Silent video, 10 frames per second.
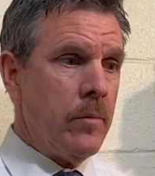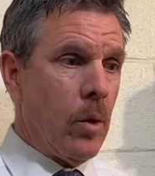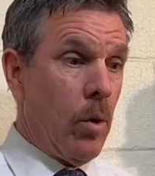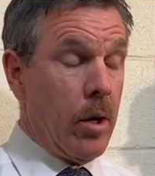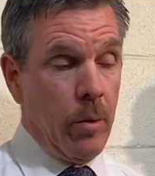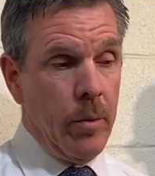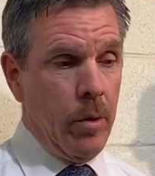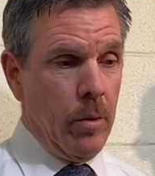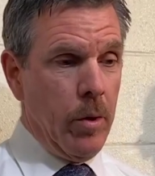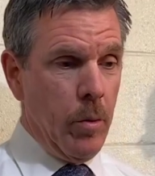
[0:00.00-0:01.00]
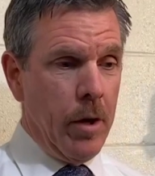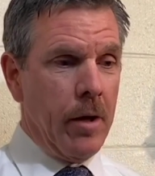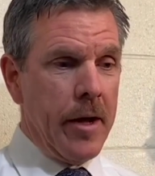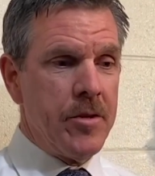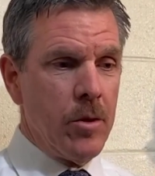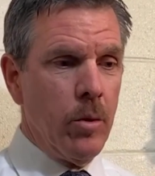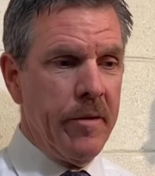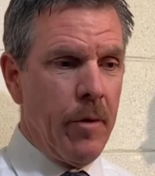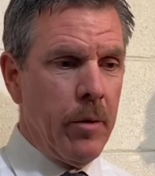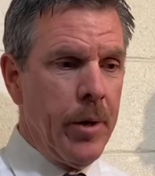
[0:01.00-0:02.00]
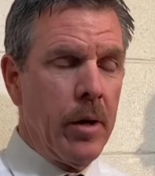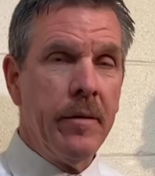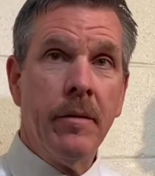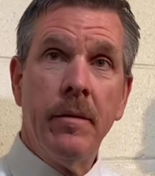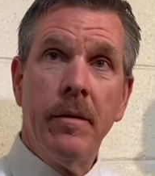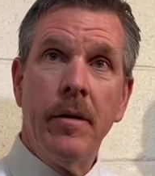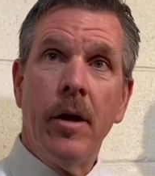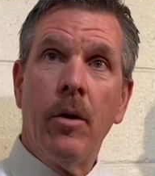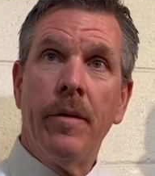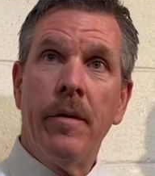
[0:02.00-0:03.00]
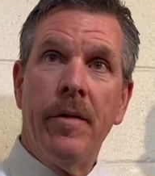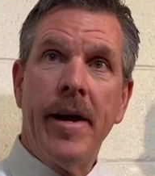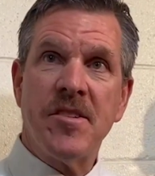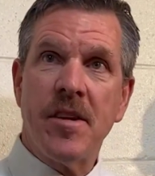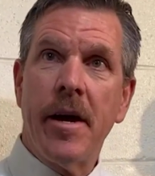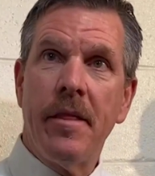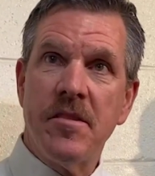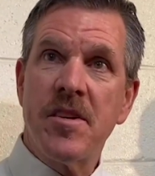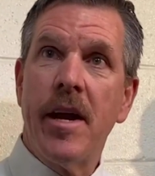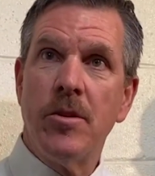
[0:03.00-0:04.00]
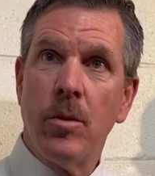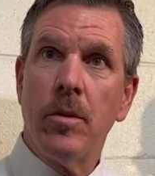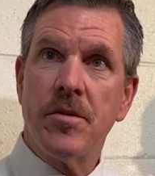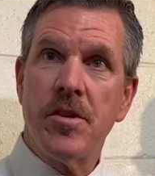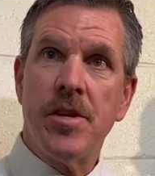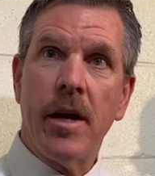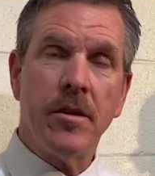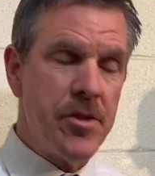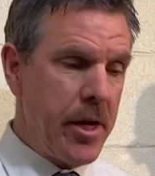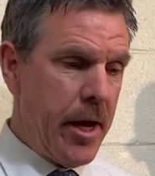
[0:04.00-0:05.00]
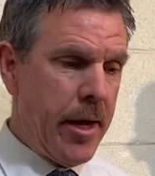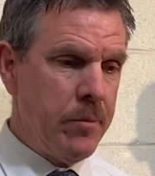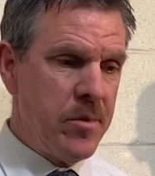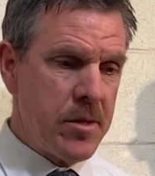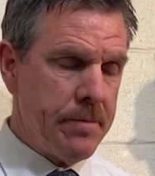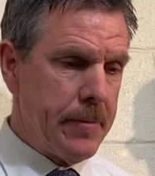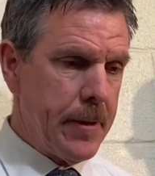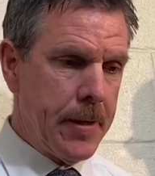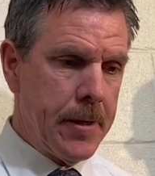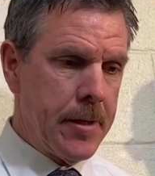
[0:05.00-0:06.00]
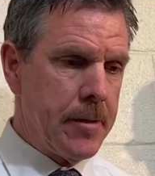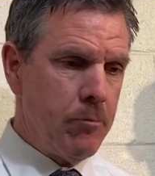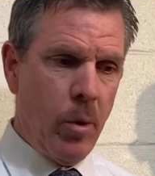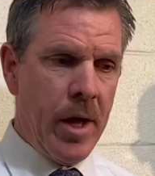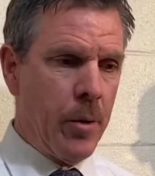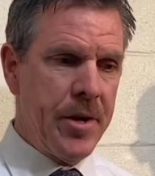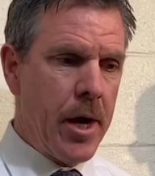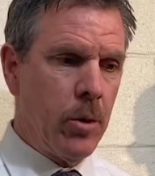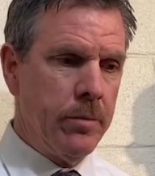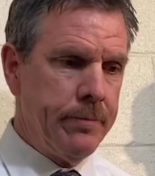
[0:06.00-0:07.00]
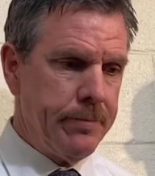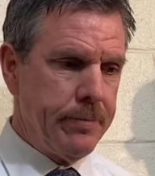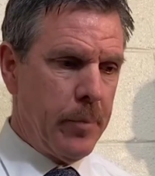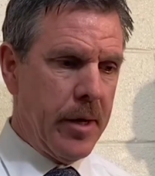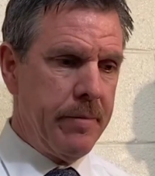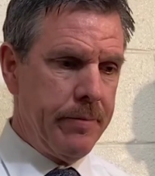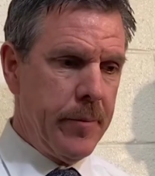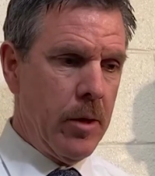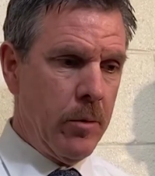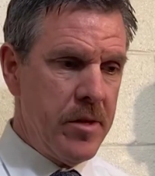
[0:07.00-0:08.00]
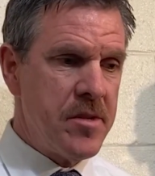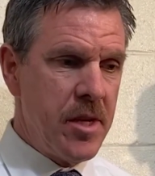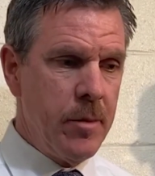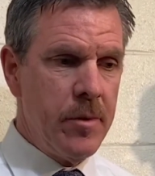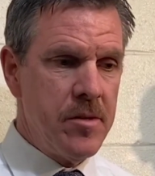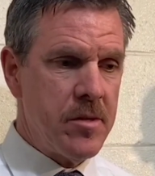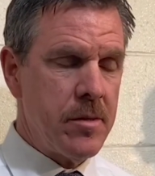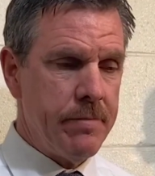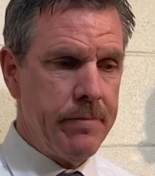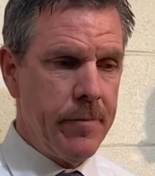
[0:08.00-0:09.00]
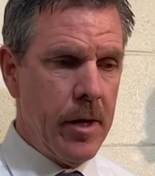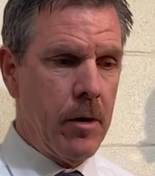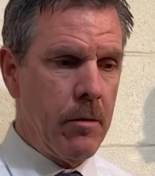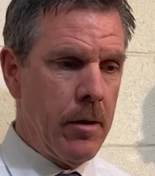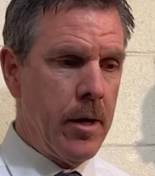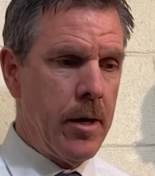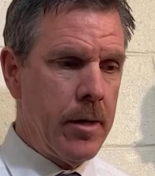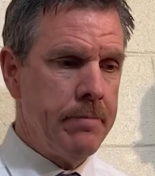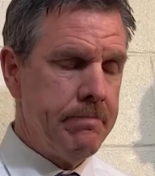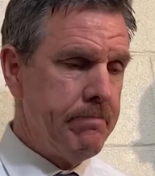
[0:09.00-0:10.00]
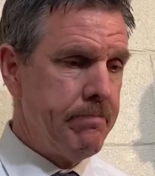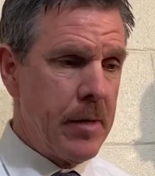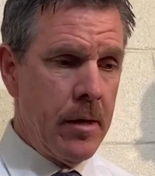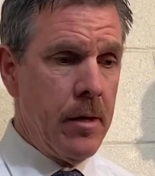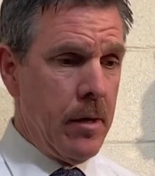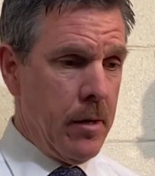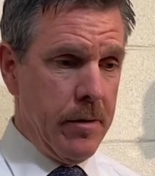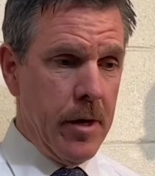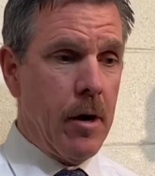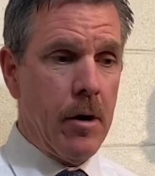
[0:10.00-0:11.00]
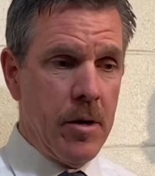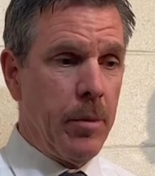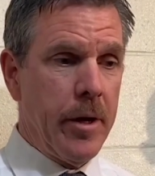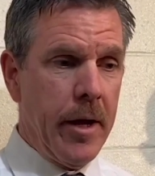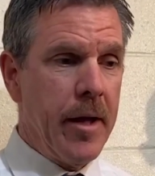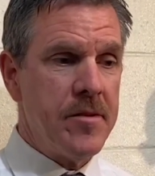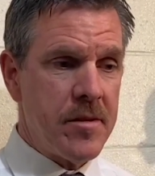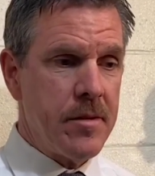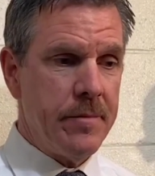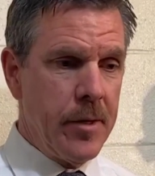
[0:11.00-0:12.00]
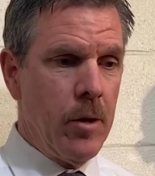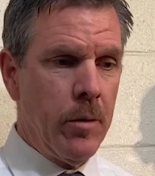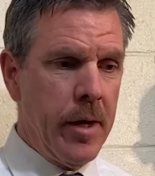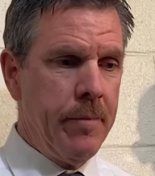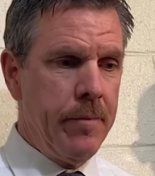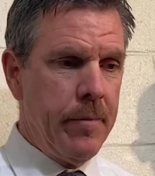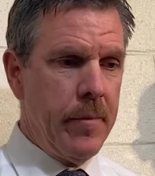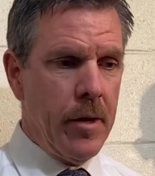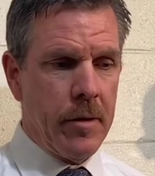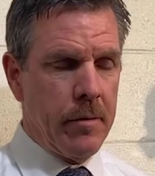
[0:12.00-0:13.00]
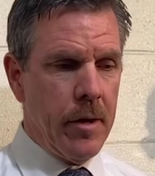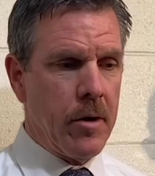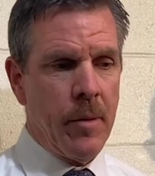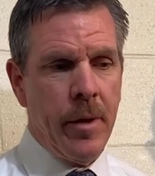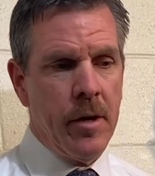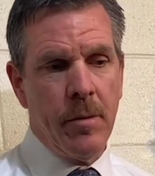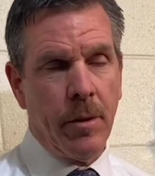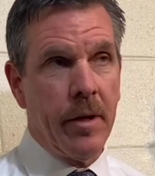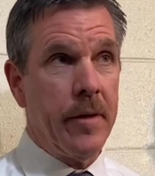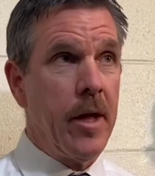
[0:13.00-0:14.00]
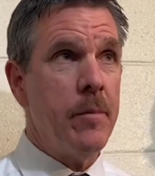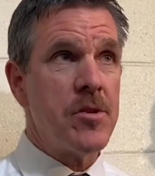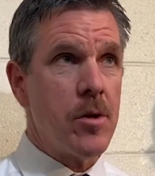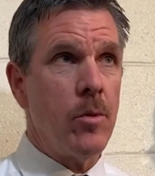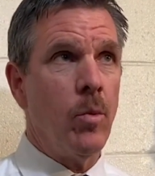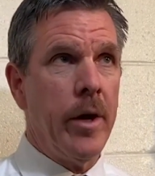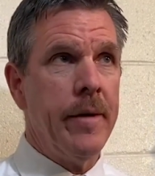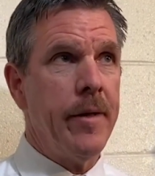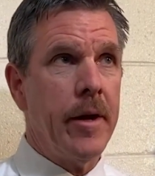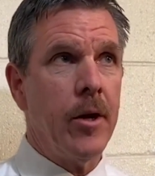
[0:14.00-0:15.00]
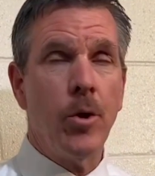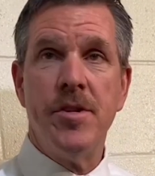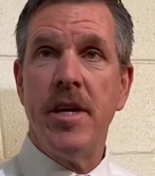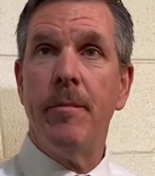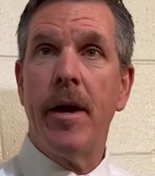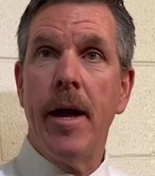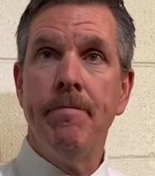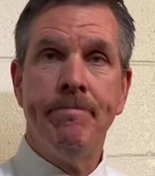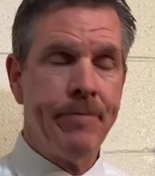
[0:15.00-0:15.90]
Well, we would have liked to. We've all been on, you know, that side of the schedule. Those are challenging games, without a doubt. But, you know, this team they're hard to play against. You know, they're committed to playing the game a certain way. They got a good team game.